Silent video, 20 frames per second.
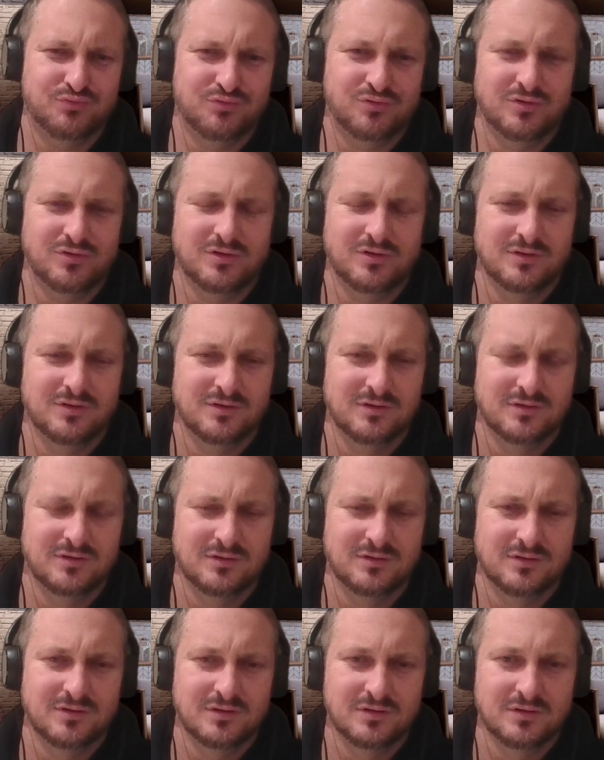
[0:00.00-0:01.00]

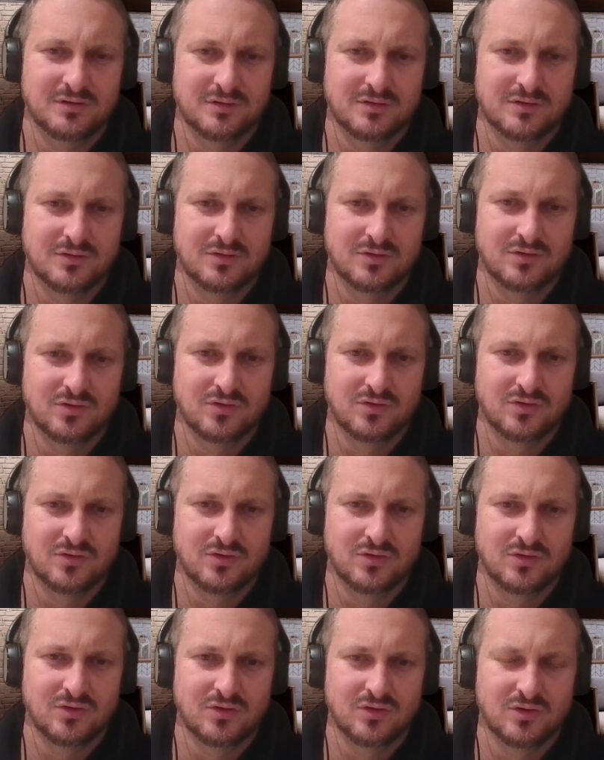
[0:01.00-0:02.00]

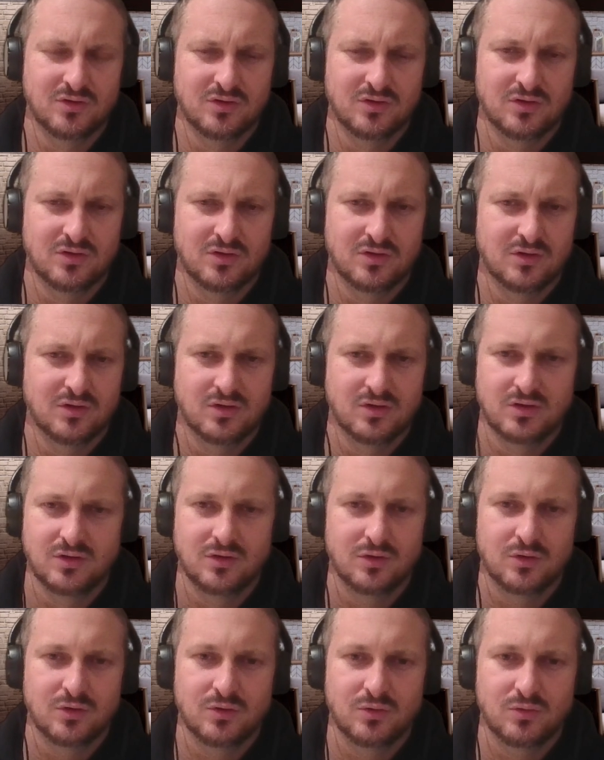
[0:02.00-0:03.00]

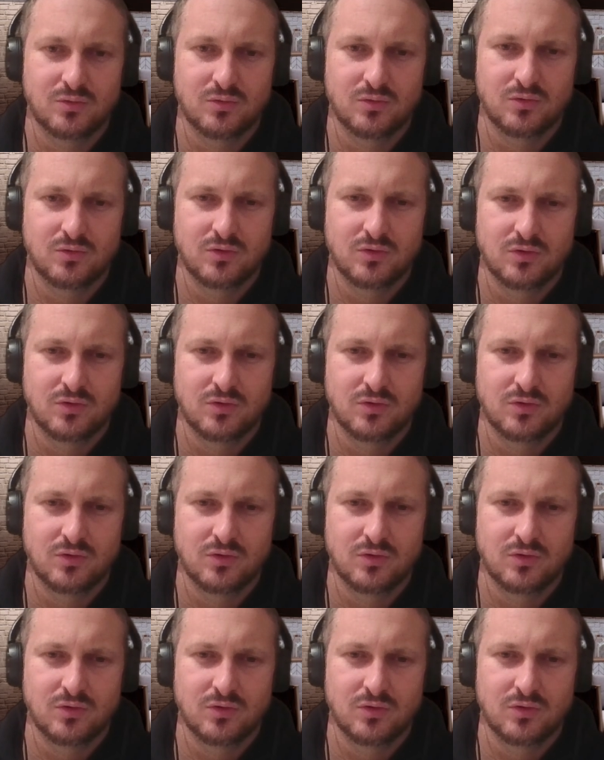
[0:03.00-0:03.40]
No words are spoken by the person on screen.